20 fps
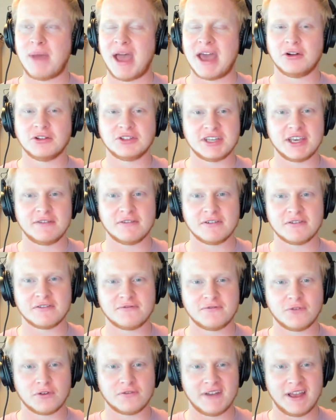penalty
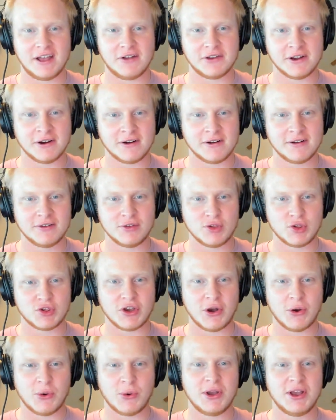for failure.
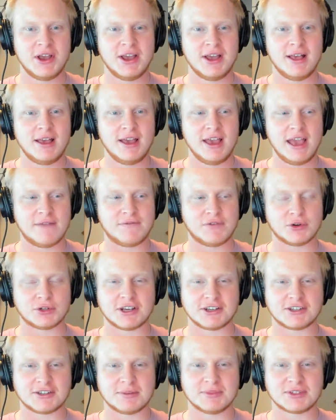So if your
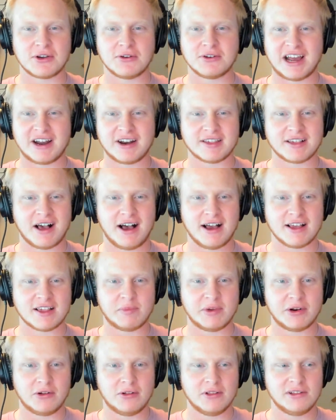systems go down as a
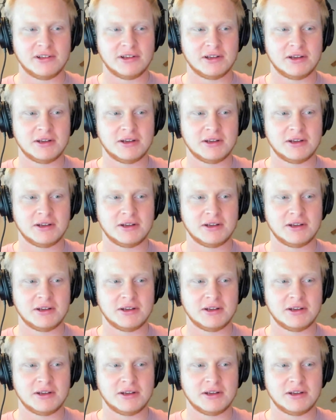hospital,